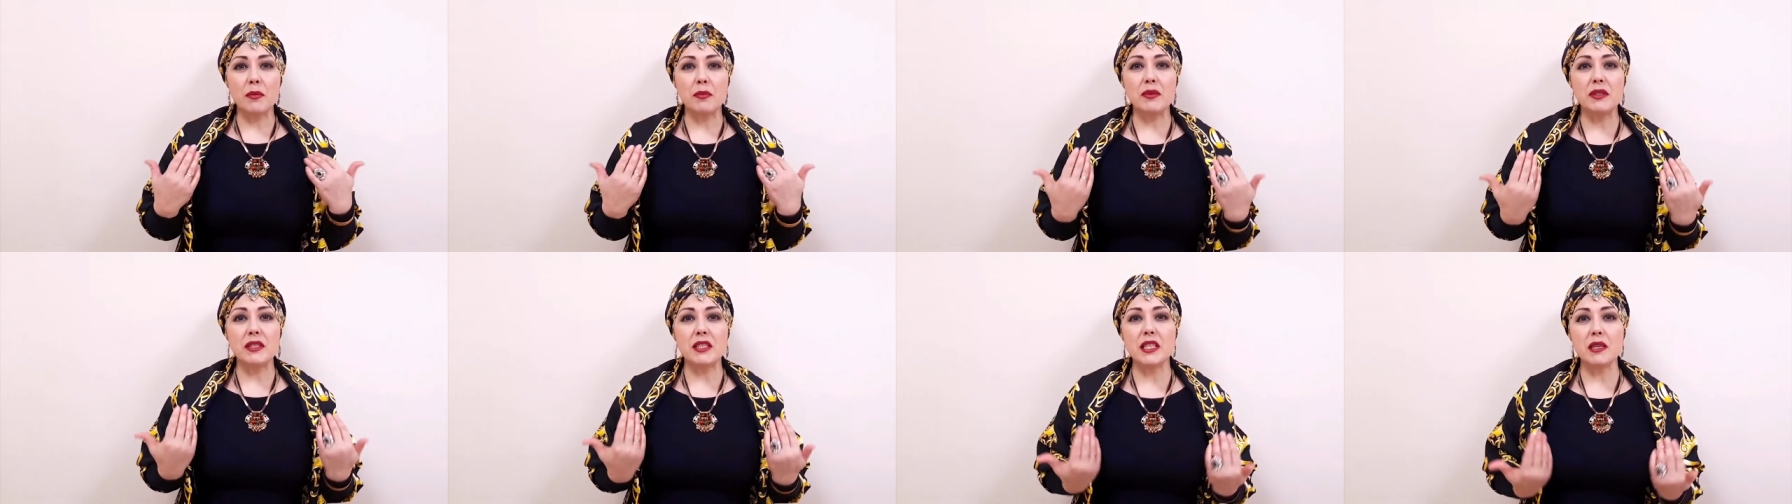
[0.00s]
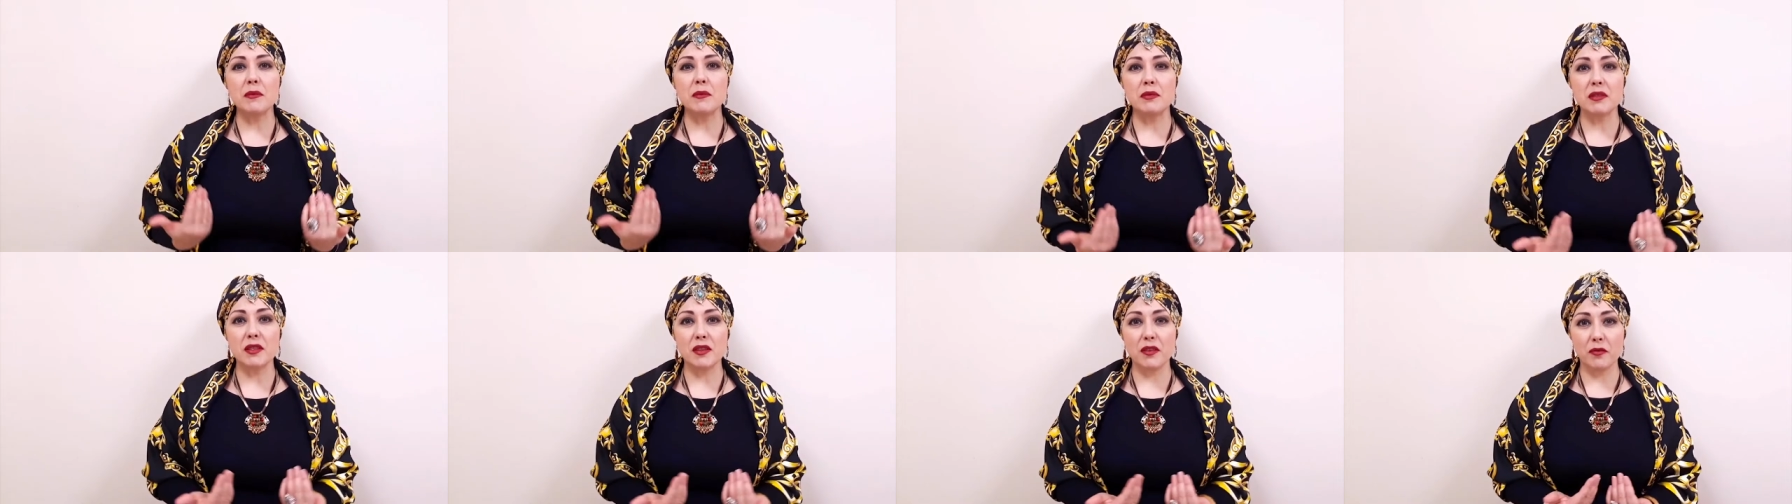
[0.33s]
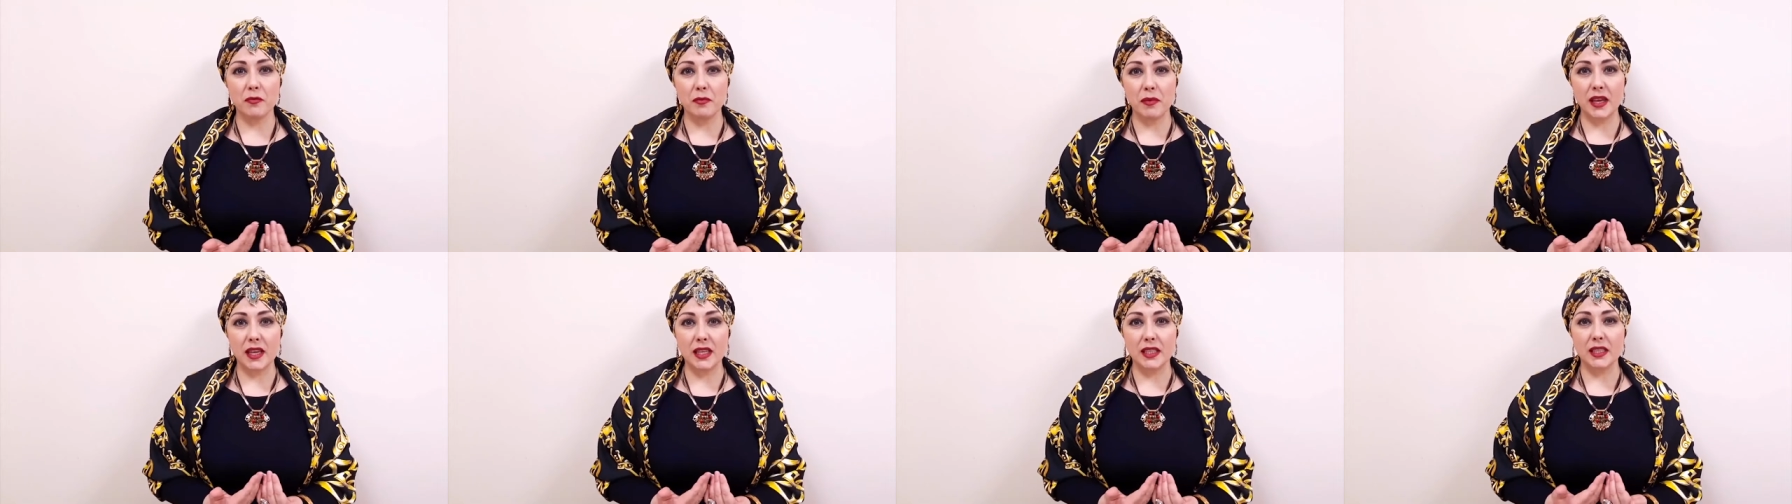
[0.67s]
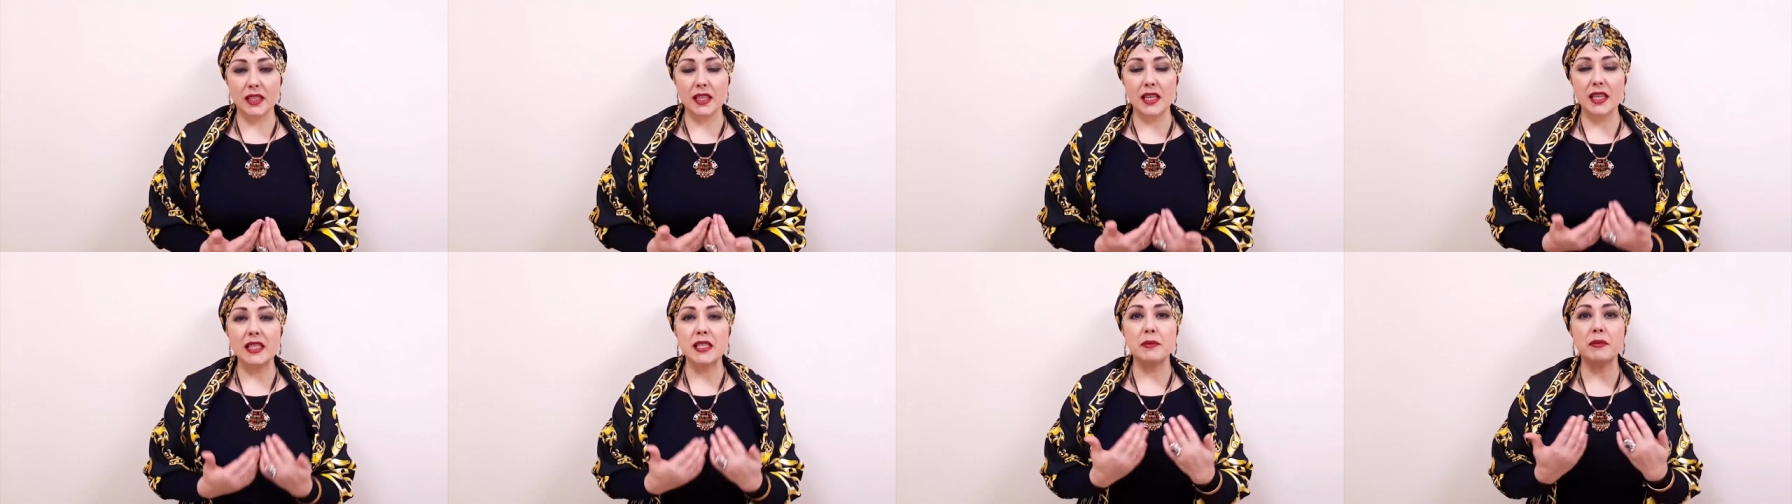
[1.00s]
if we don't
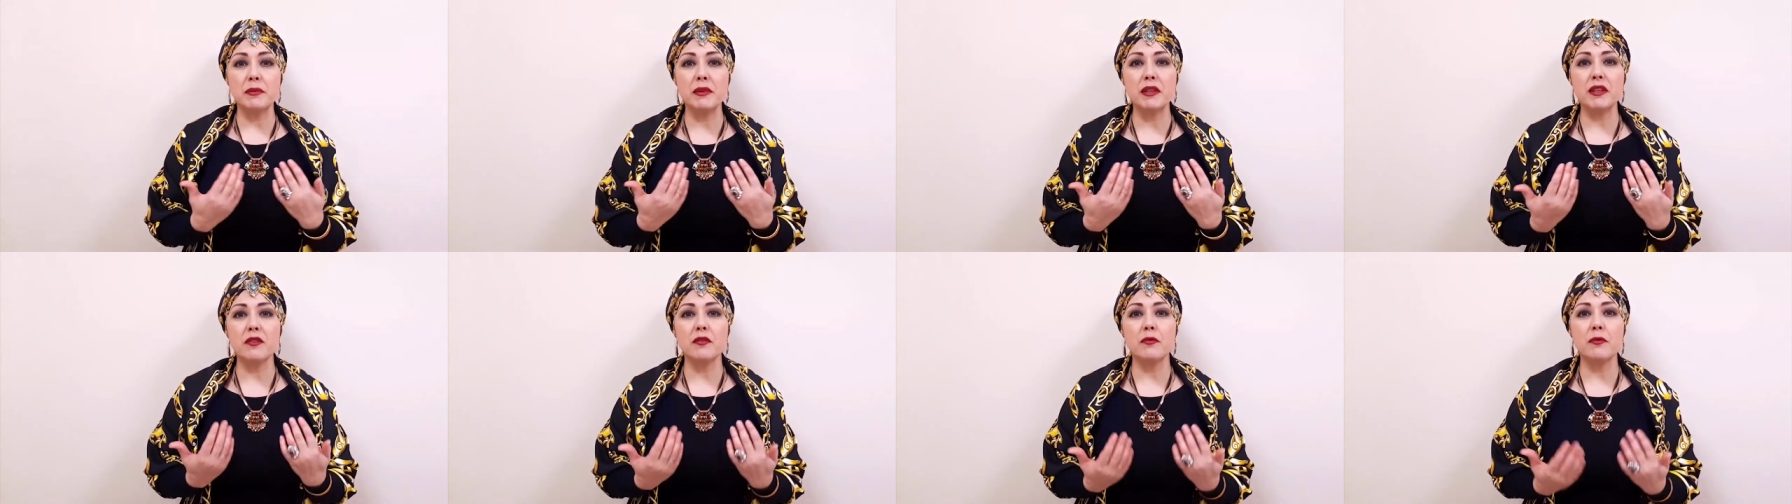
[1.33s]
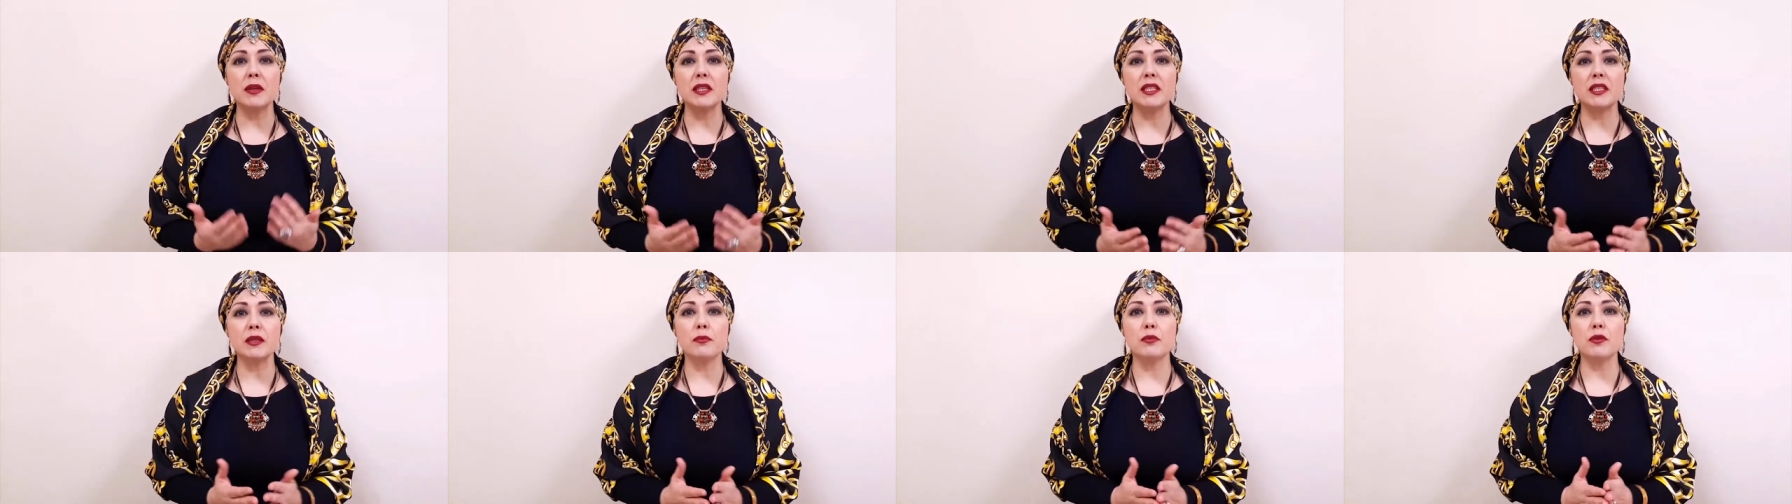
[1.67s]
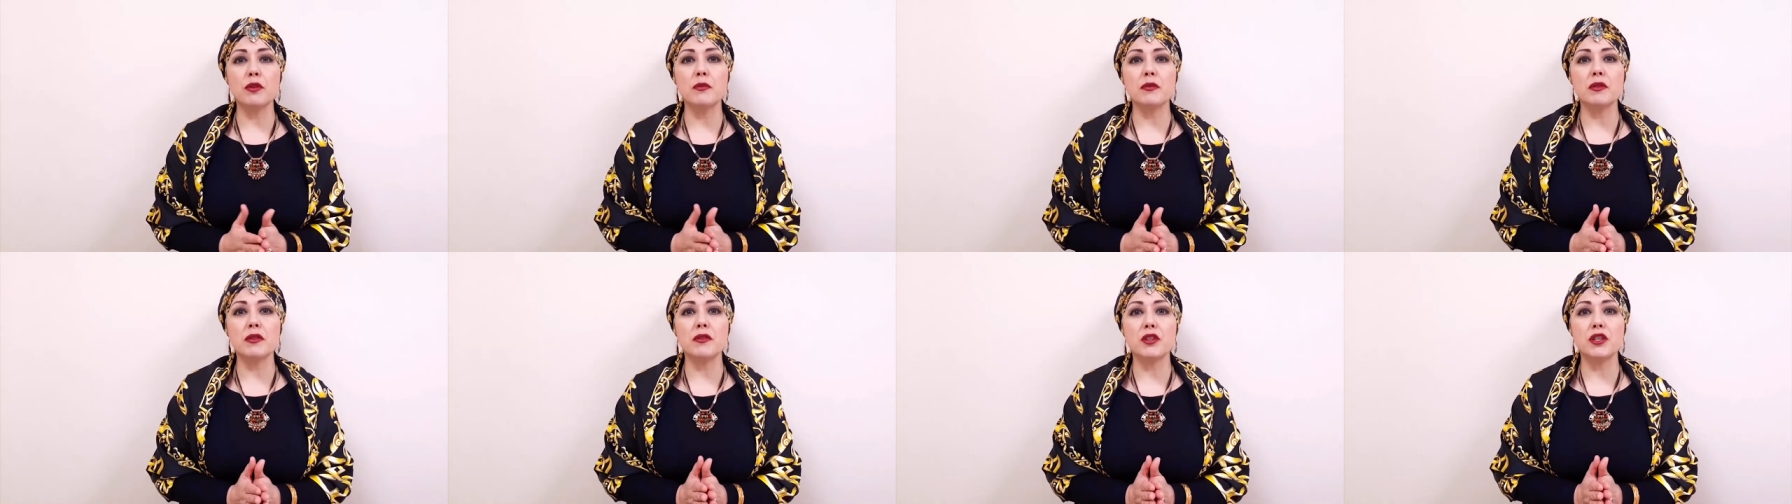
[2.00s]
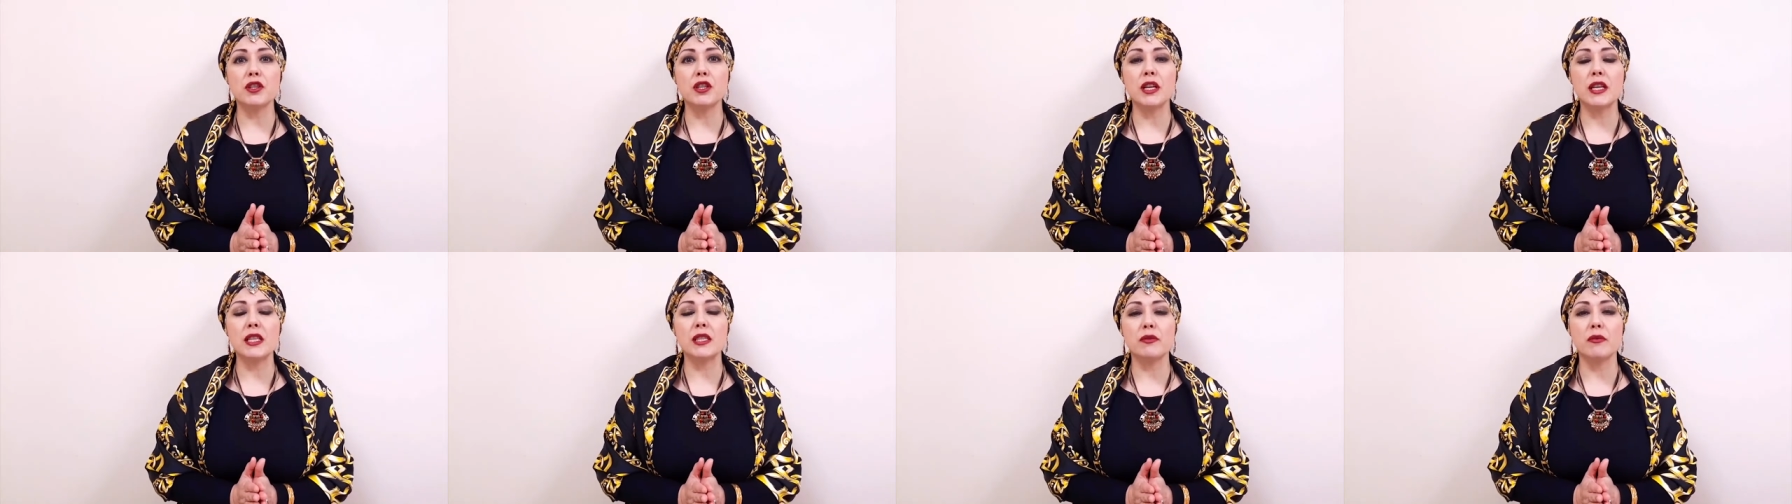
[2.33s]
make prayers
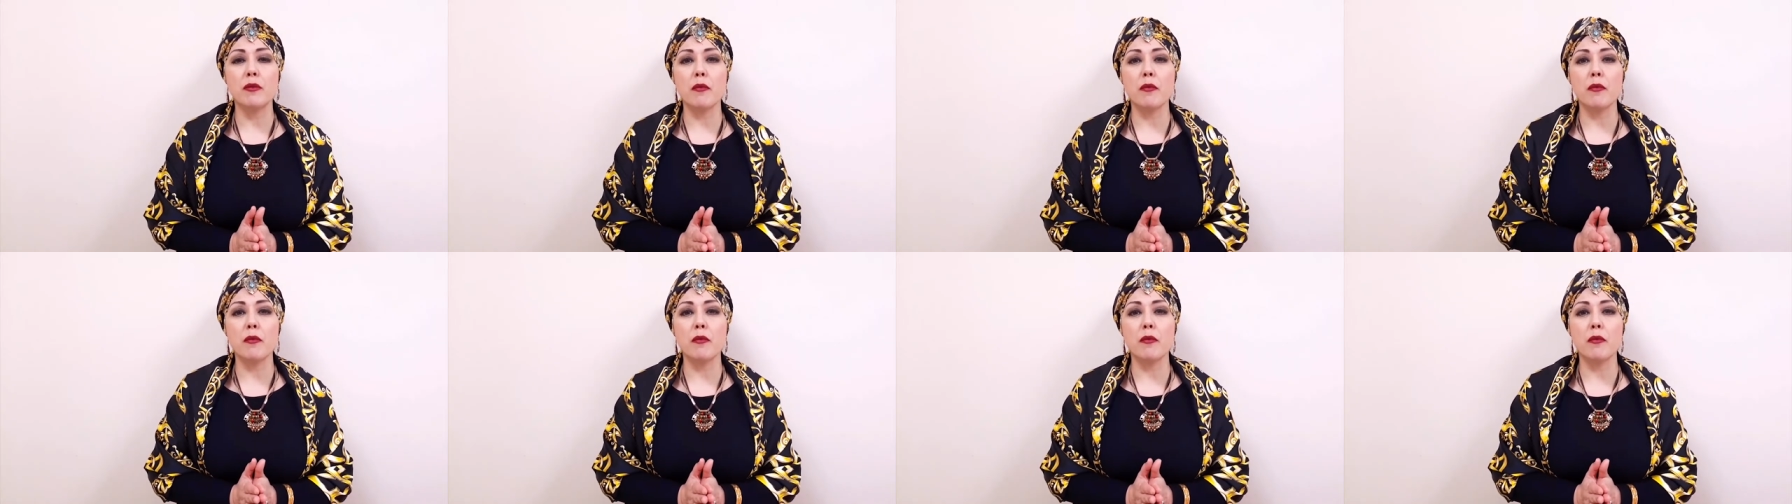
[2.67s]
together,